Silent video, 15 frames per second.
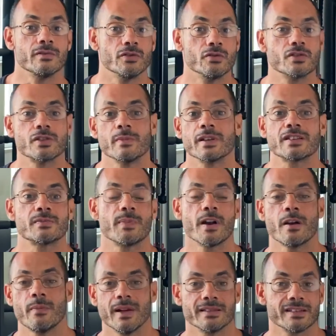do some
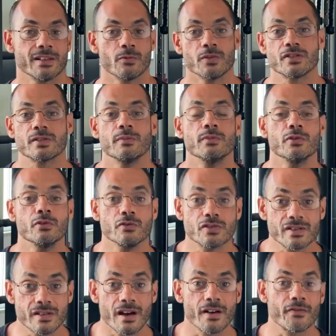experimenting with some new
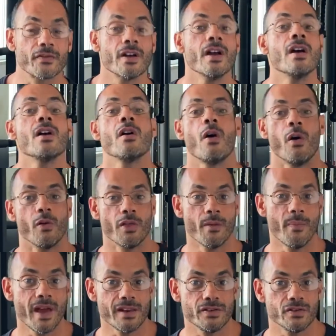stuff on the
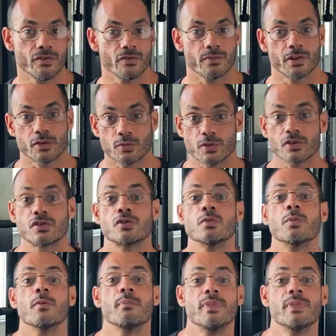menu, because we're super